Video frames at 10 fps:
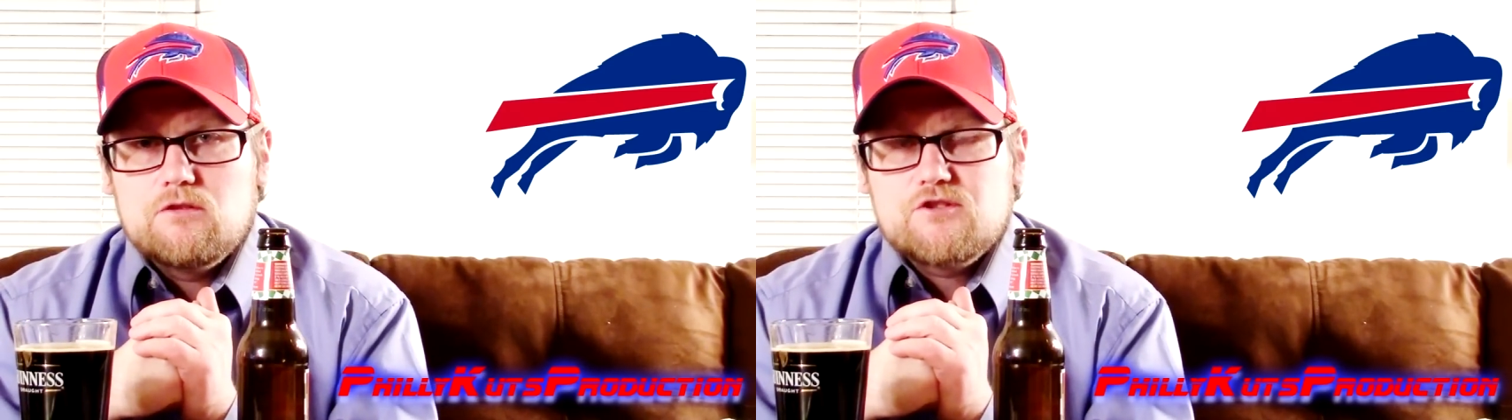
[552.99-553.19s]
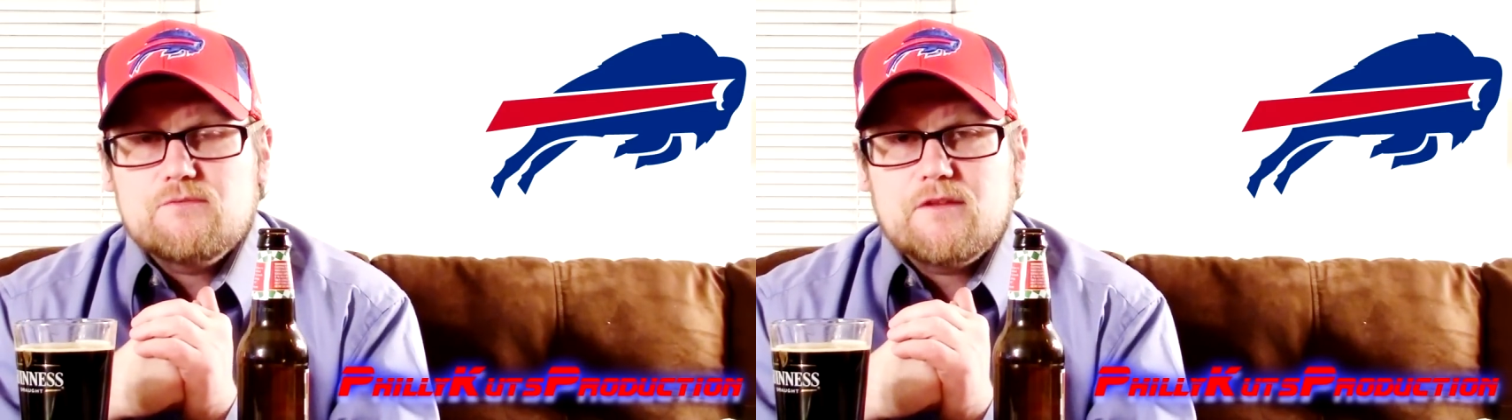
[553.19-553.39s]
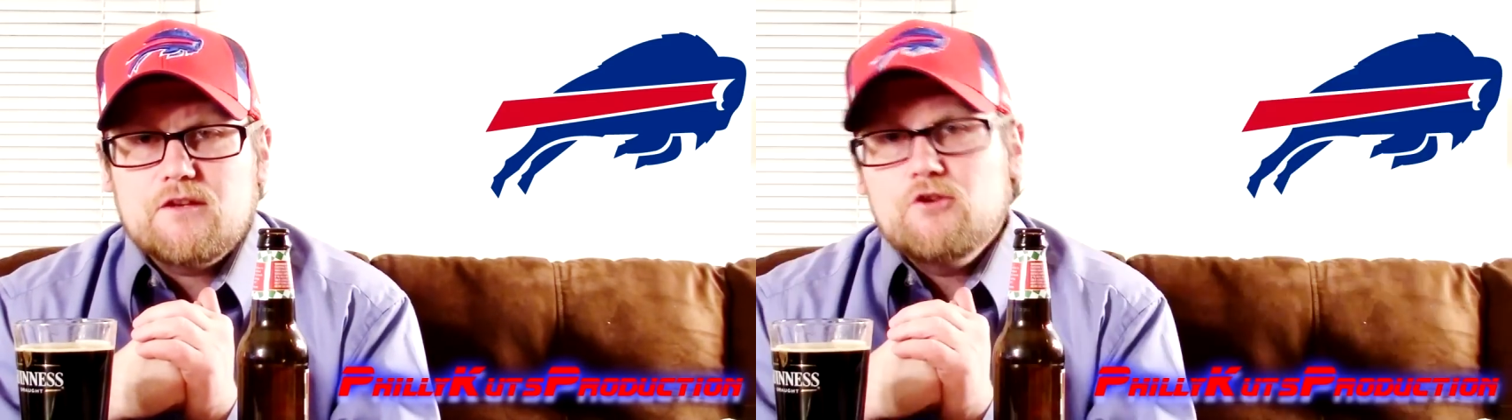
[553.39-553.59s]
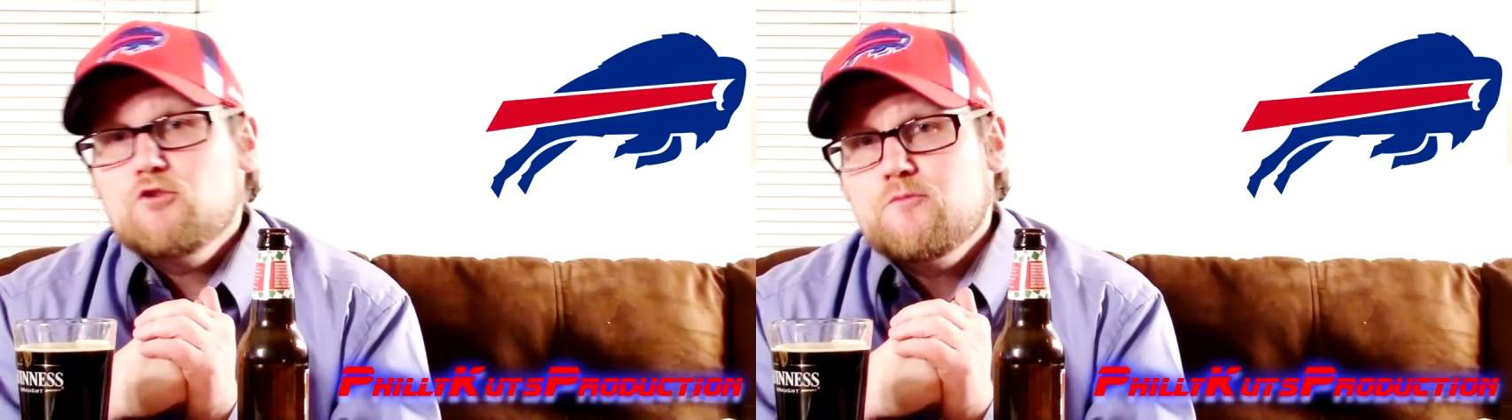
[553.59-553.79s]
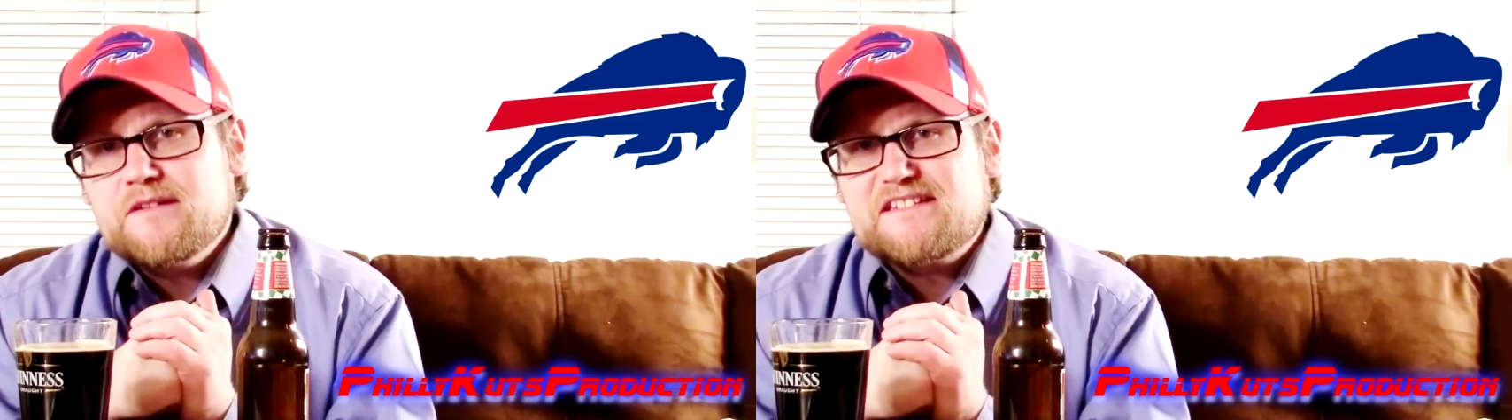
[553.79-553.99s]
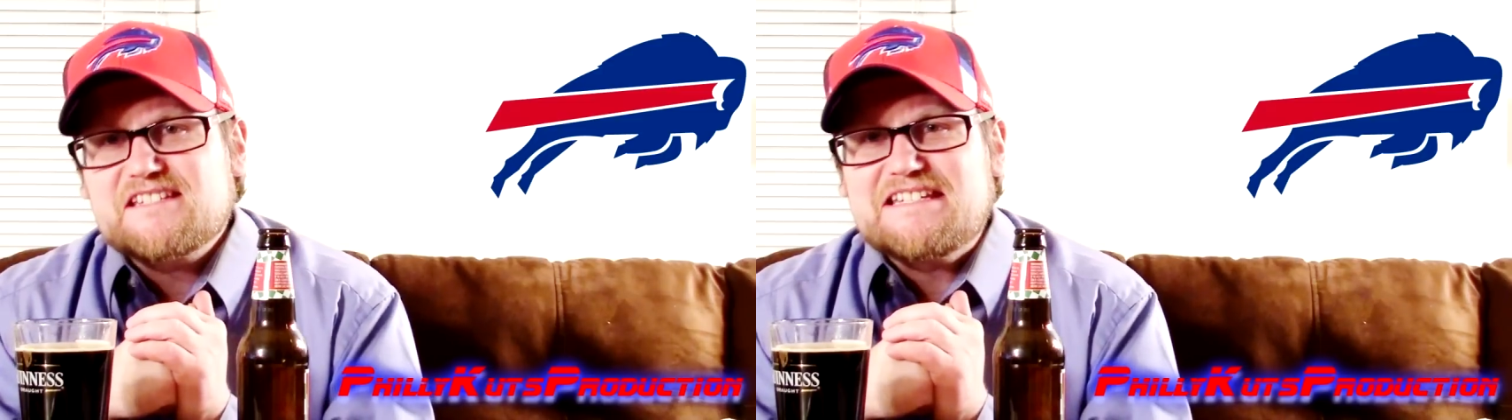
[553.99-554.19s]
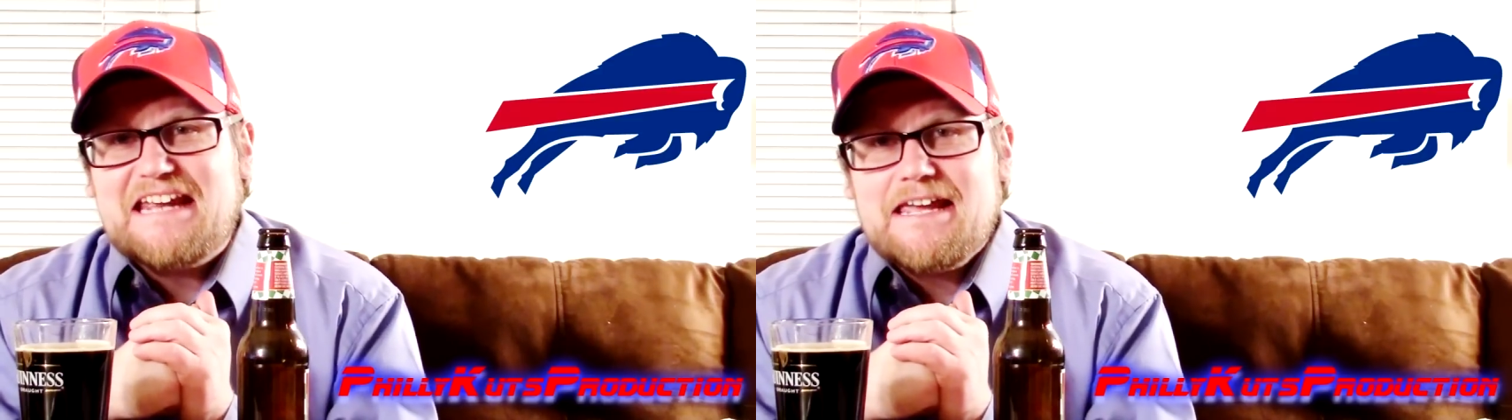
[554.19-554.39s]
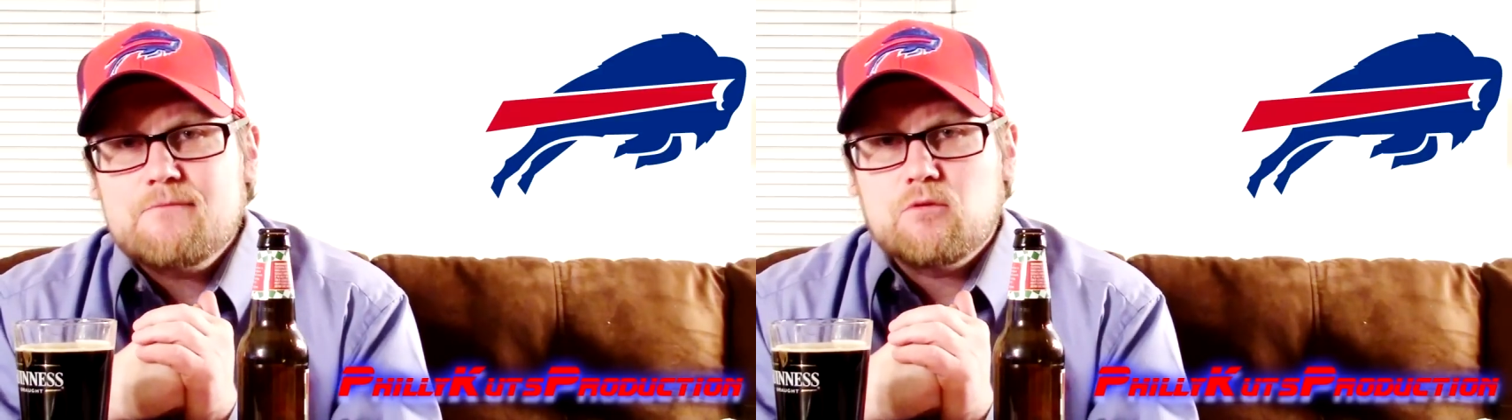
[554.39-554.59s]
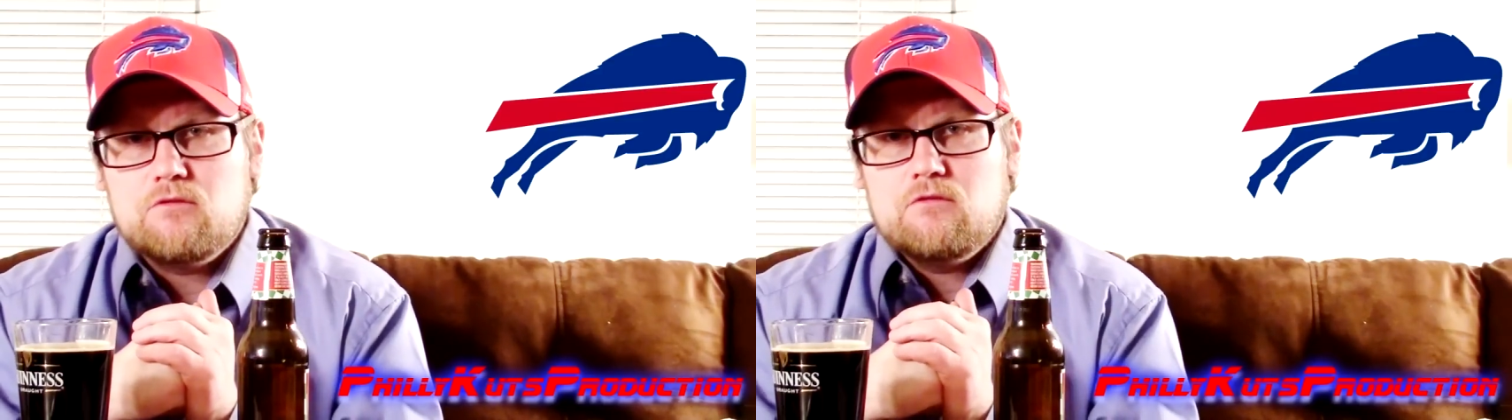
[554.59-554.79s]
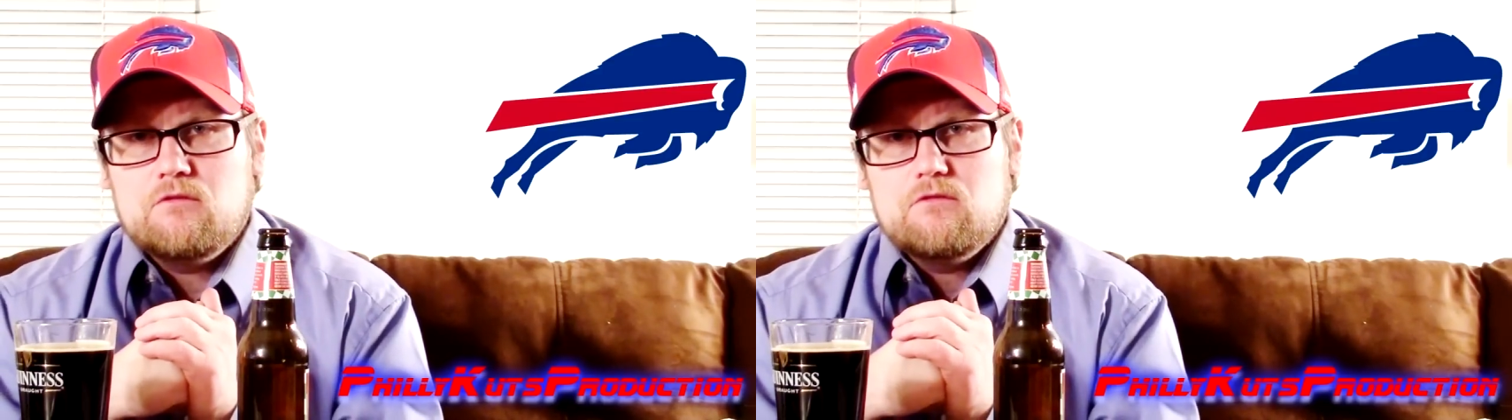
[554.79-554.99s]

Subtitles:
Something new but stable.